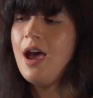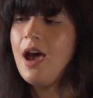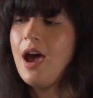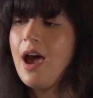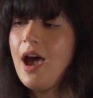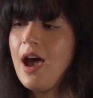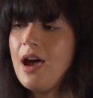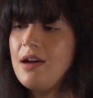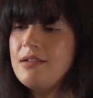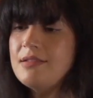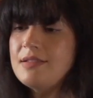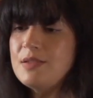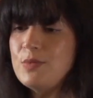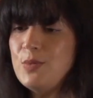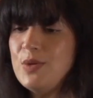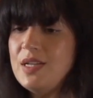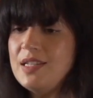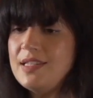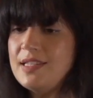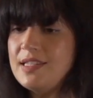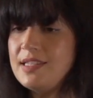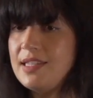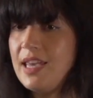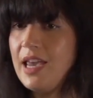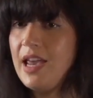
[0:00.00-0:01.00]
as we
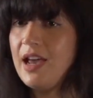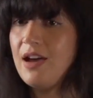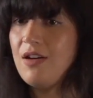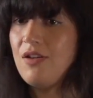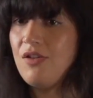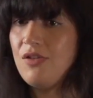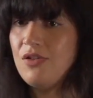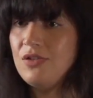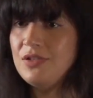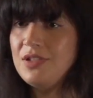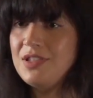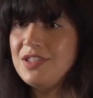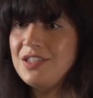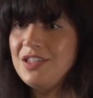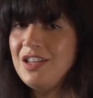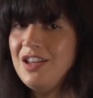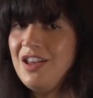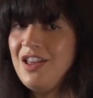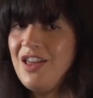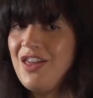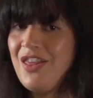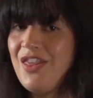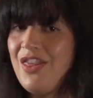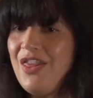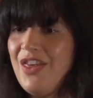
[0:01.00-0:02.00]
scaled,
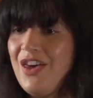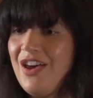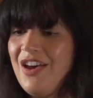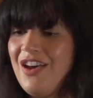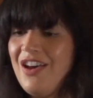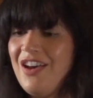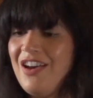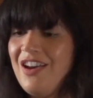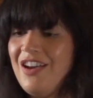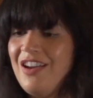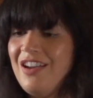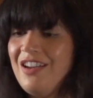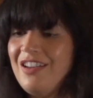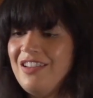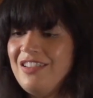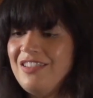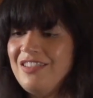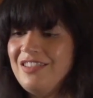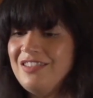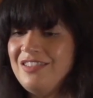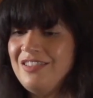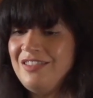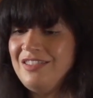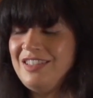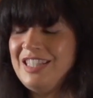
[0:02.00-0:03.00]
the
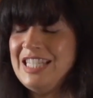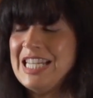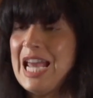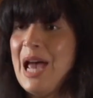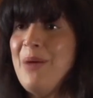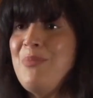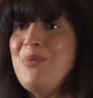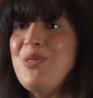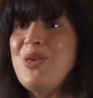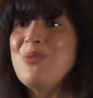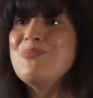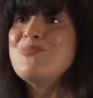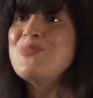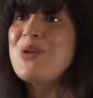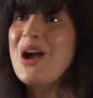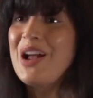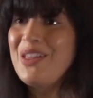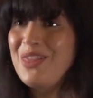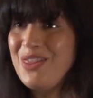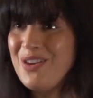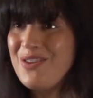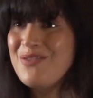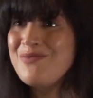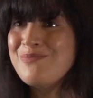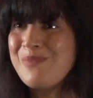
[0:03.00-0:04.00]
depth and
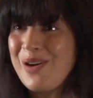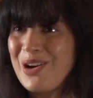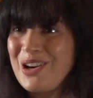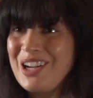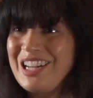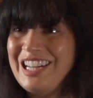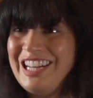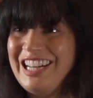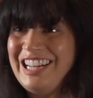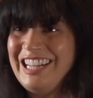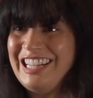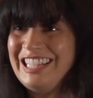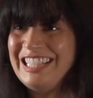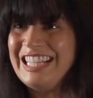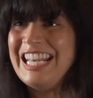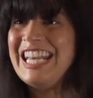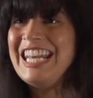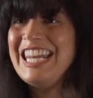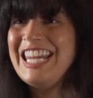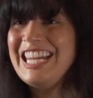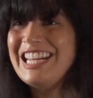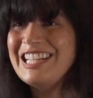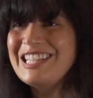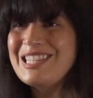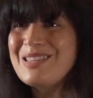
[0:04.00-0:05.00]
breadth of marketing
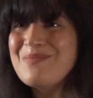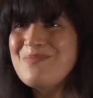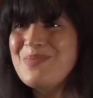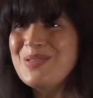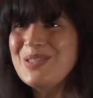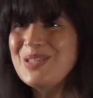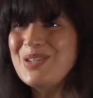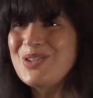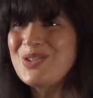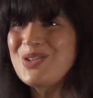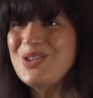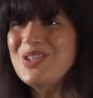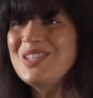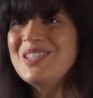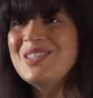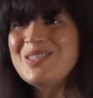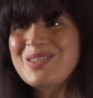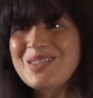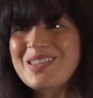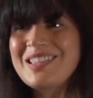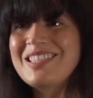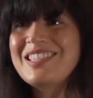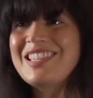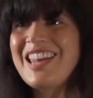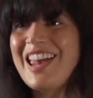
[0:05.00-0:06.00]
needs and positions
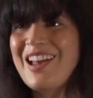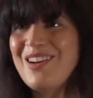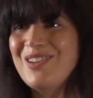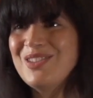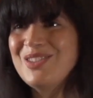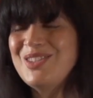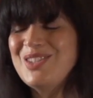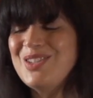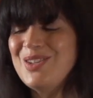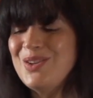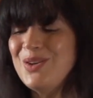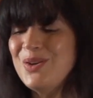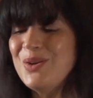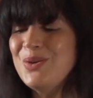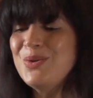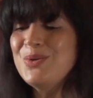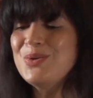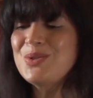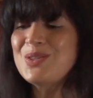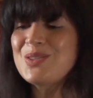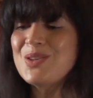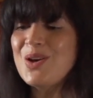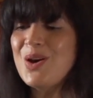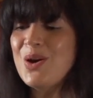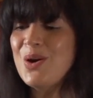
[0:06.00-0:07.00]
scaled too.
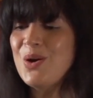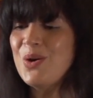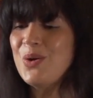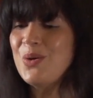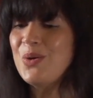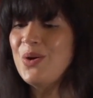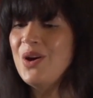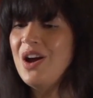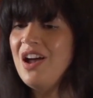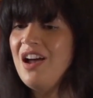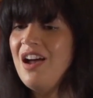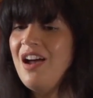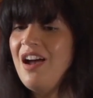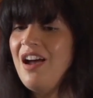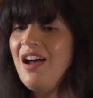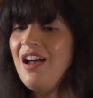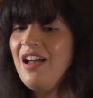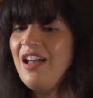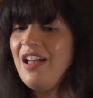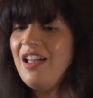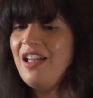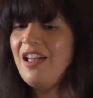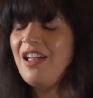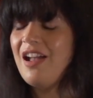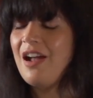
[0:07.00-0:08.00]
So
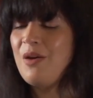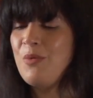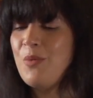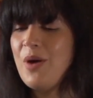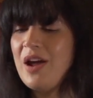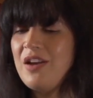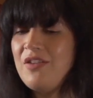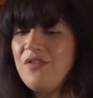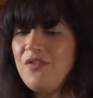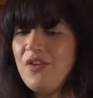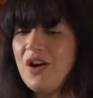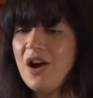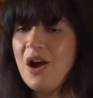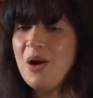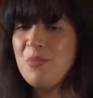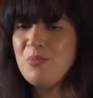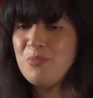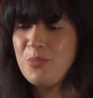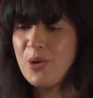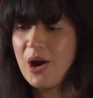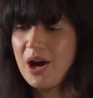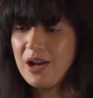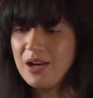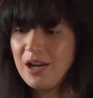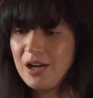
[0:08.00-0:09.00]
I went from
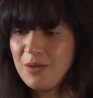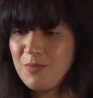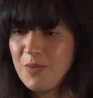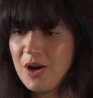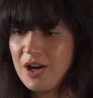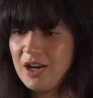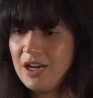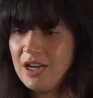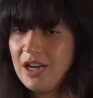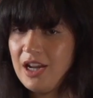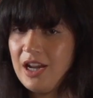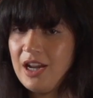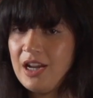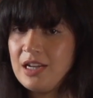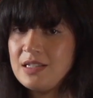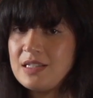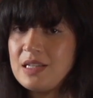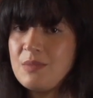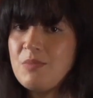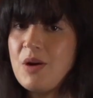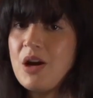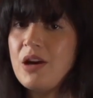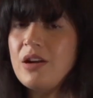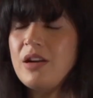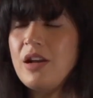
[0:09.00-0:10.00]
product marketing to
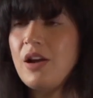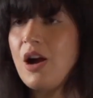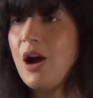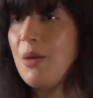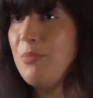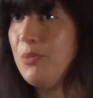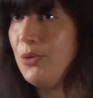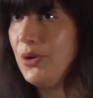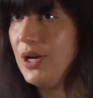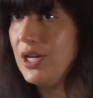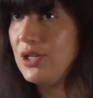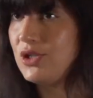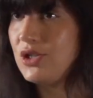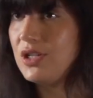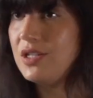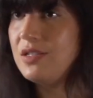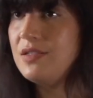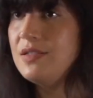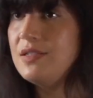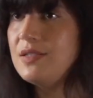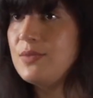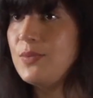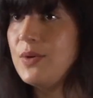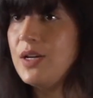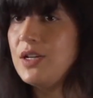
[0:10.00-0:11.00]
marketing
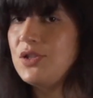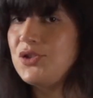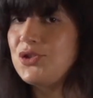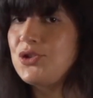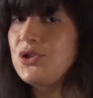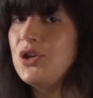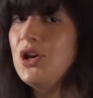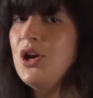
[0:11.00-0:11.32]
operations, which